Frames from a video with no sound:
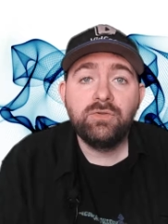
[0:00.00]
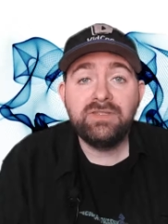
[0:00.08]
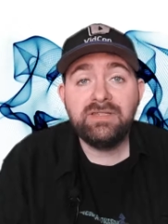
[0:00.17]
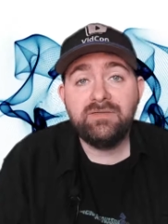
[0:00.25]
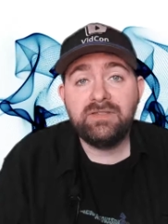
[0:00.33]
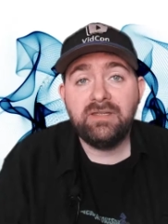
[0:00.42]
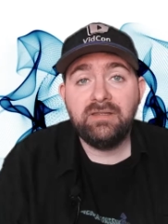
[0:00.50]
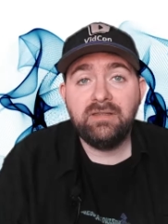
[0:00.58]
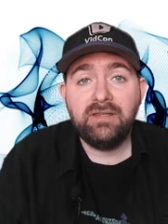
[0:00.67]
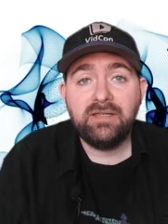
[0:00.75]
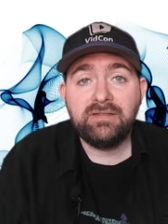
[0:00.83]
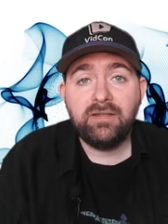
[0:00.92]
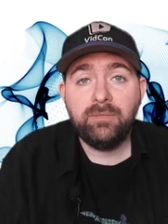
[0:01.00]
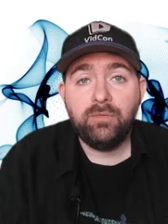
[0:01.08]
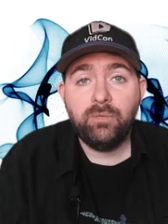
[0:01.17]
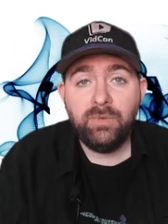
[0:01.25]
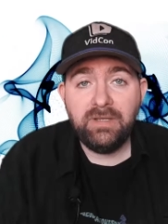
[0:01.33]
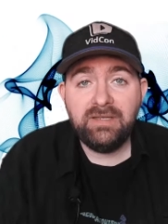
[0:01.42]
So as I've said the last couple
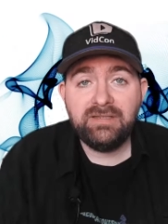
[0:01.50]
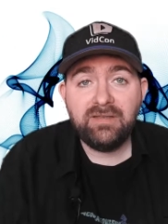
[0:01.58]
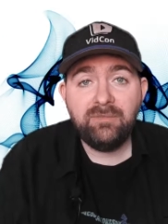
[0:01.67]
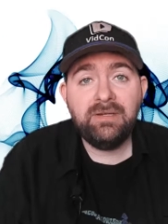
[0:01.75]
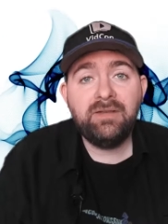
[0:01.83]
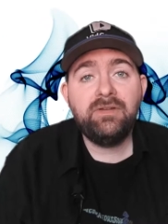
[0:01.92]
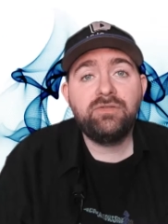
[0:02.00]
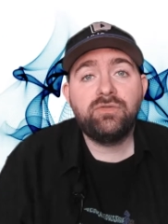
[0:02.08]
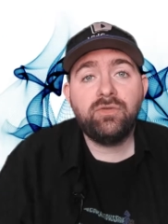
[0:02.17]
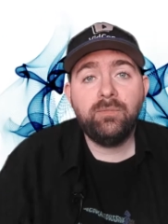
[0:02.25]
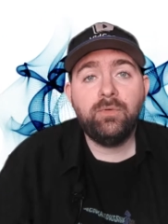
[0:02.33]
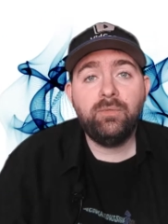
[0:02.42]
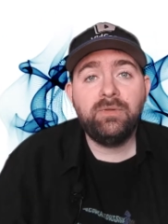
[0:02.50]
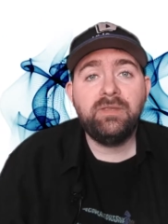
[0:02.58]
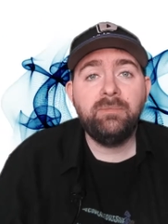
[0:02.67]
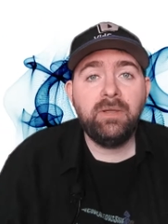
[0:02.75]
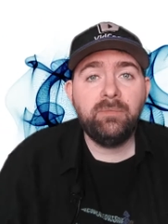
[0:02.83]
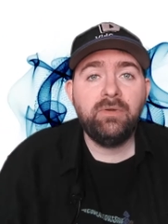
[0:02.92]
of weeks, I've been having trouble with the
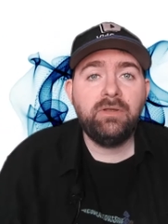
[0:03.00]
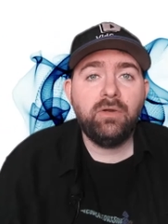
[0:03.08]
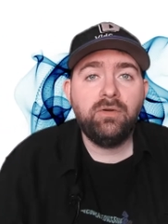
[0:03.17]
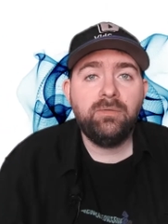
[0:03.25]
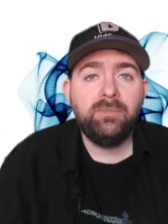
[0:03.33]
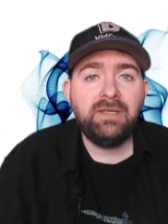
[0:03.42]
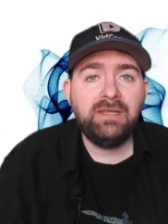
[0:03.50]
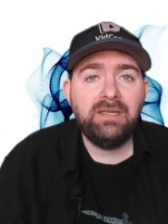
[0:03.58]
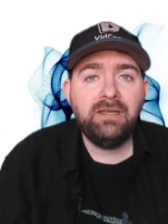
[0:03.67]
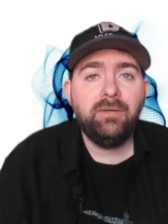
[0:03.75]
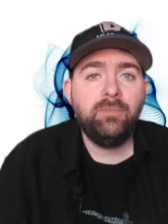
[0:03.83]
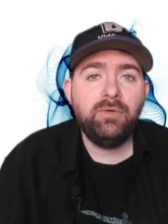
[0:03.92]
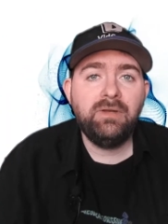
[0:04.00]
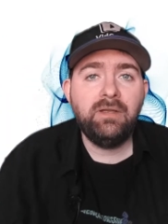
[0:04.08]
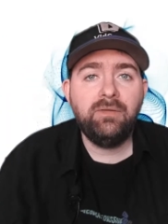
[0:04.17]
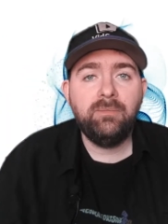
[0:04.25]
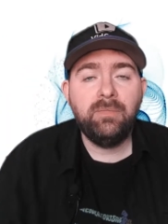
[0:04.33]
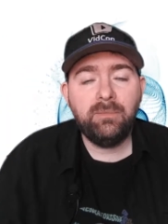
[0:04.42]
memory card in my camera.
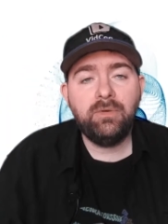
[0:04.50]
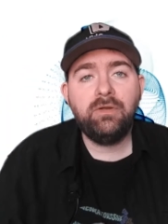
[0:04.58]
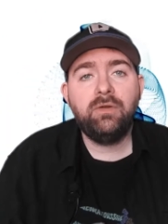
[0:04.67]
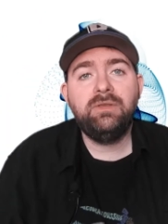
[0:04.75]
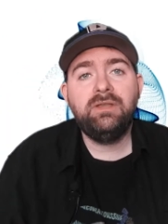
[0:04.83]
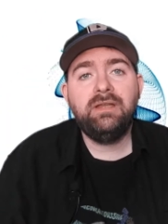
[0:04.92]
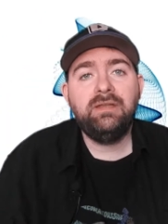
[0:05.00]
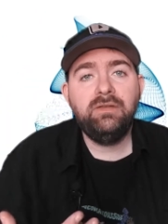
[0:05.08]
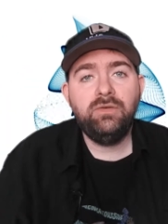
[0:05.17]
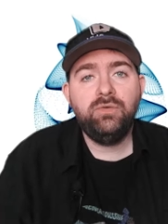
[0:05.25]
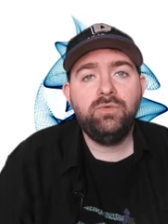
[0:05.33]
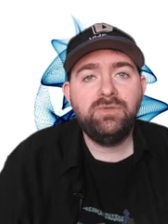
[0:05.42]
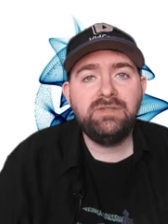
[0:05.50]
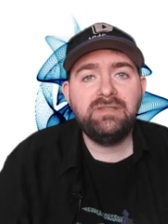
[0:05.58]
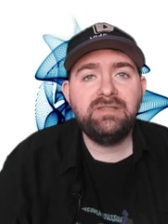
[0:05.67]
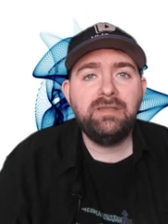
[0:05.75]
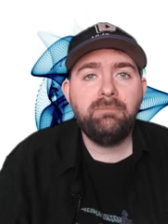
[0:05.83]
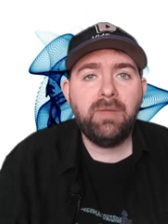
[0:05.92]
Now the memory card that I use
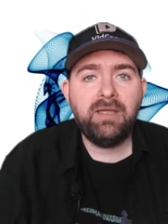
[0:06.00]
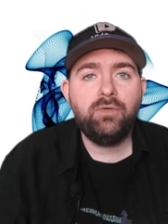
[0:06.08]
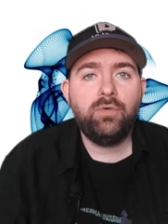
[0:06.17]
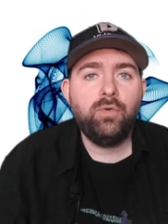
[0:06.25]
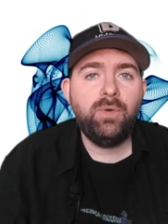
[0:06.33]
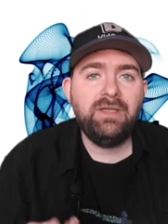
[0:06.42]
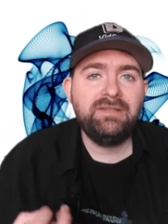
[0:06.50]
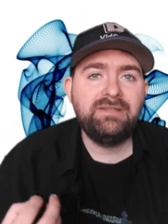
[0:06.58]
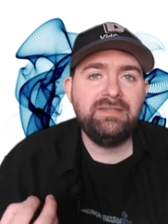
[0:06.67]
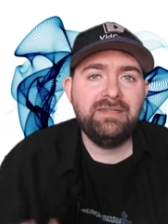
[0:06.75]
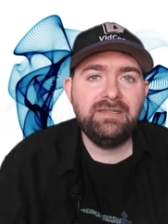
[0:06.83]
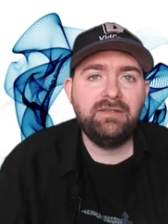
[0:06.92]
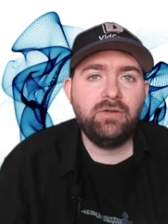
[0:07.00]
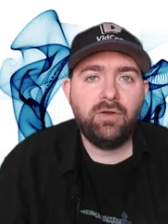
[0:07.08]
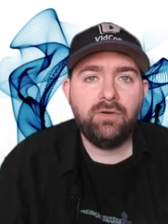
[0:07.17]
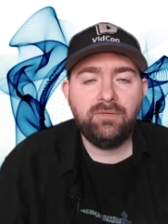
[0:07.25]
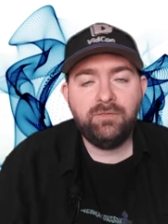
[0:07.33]
is a micro SD card.